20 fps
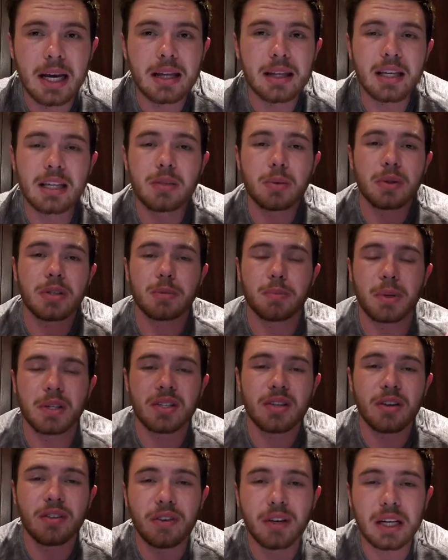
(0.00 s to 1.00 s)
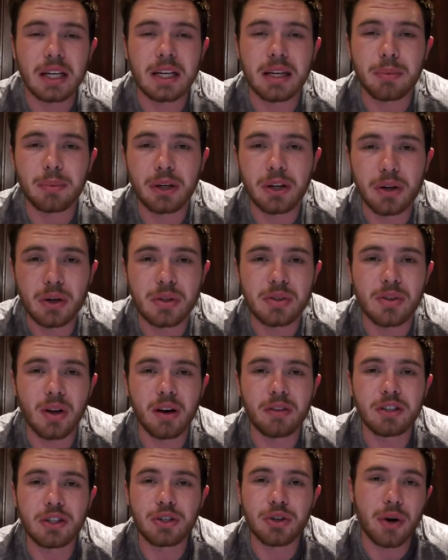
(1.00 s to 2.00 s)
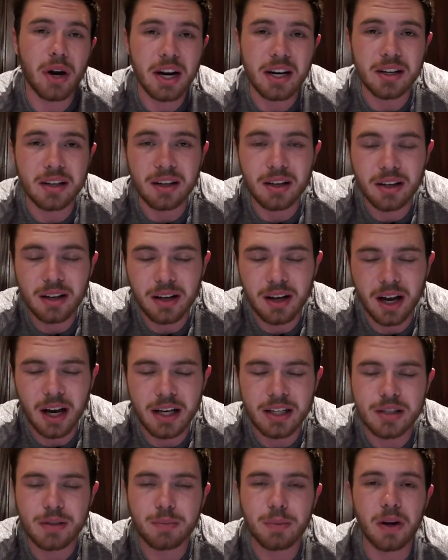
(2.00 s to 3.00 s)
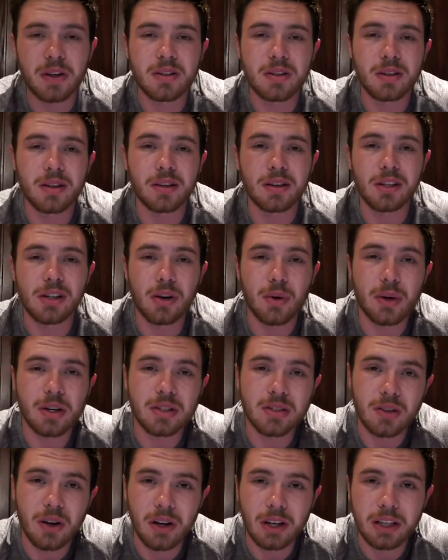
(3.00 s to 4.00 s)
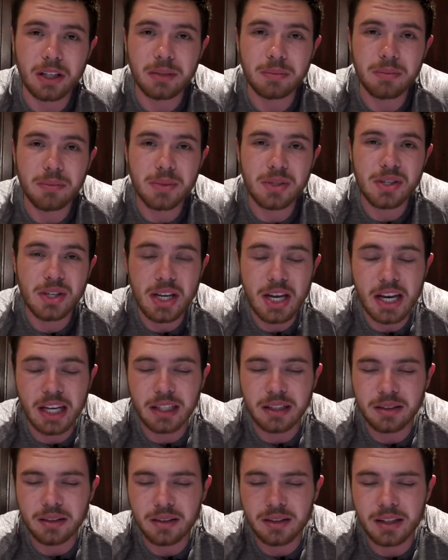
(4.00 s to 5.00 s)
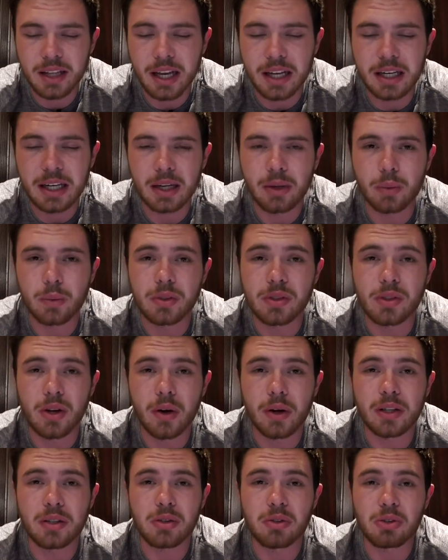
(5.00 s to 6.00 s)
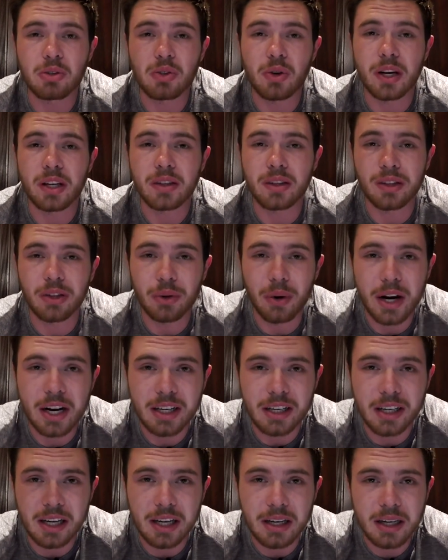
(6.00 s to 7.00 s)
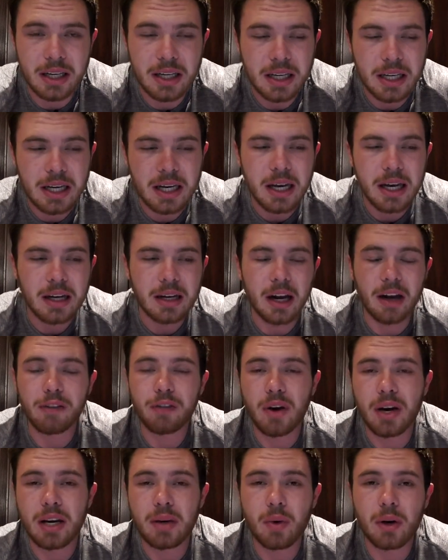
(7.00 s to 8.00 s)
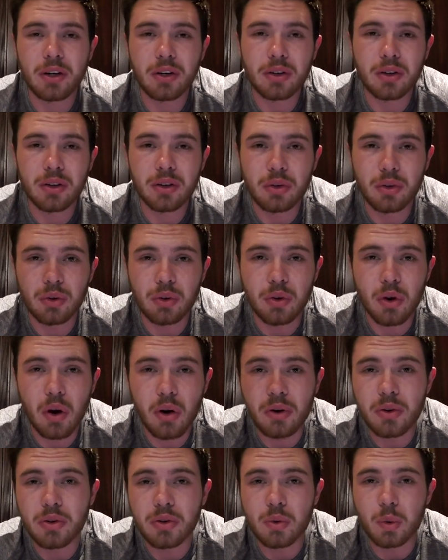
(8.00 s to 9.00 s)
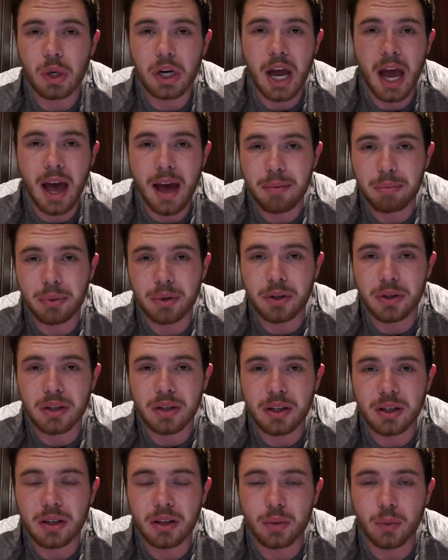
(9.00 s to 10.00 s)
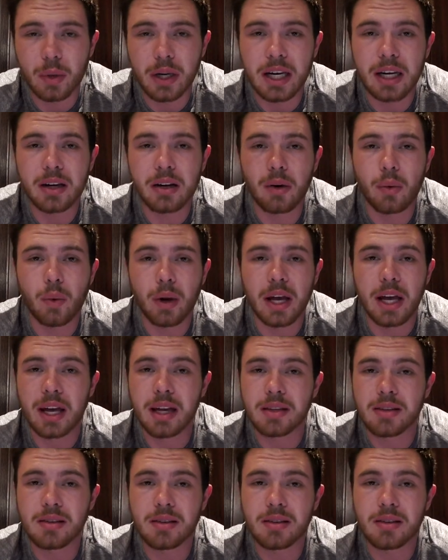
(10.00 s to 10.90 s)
This was specifically because of a trend I'd spotted in the US dollar, seeing that it was going to strengthen greatly. Now, for anyone who knows what happened in the week where